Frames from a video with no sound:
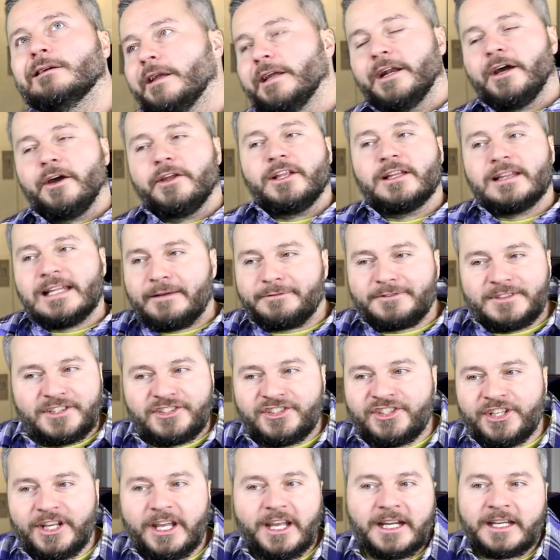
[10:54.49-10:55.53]
you know, you left the
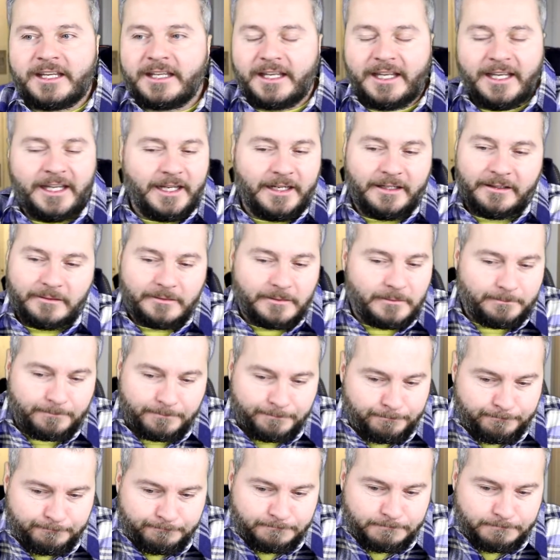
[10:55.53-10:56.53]
chick in